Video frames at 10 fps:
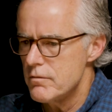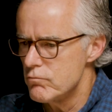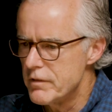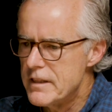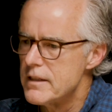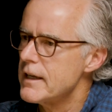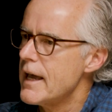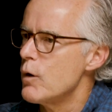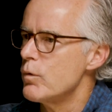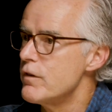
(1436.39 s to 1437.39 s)
rethink
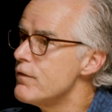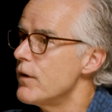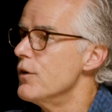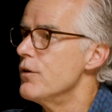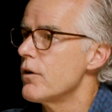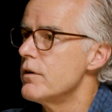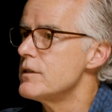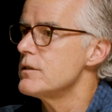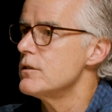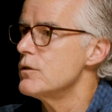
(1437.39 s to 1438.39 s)
how we fund our
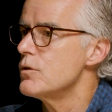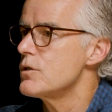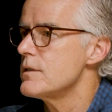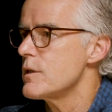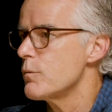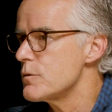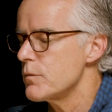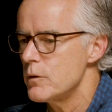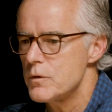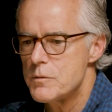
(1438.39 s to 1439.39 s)
institutions, how much
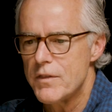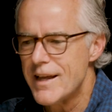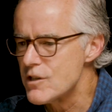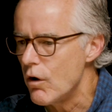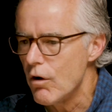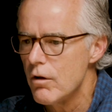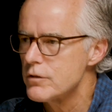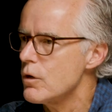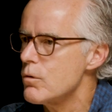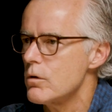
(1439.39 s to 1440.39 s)
money we spend. That's all
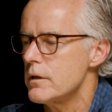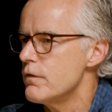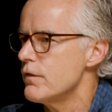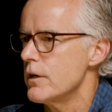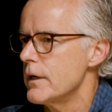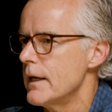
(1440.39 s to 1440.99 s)
totally fair